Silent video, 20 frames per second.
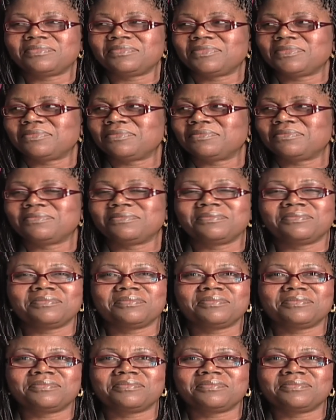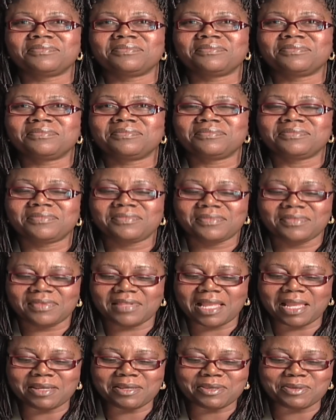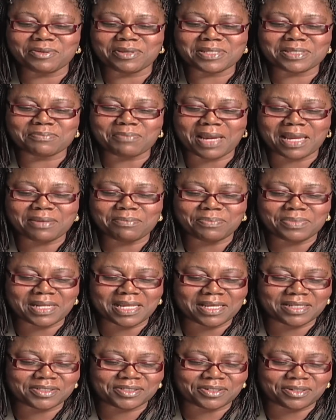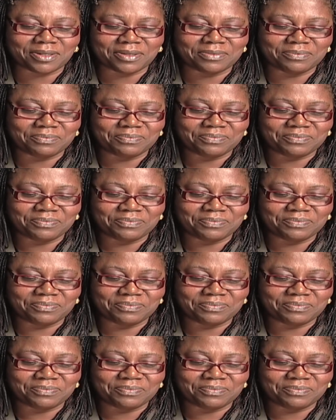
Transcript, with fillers: we would really enjoy that. Thank you. It's my pleasure.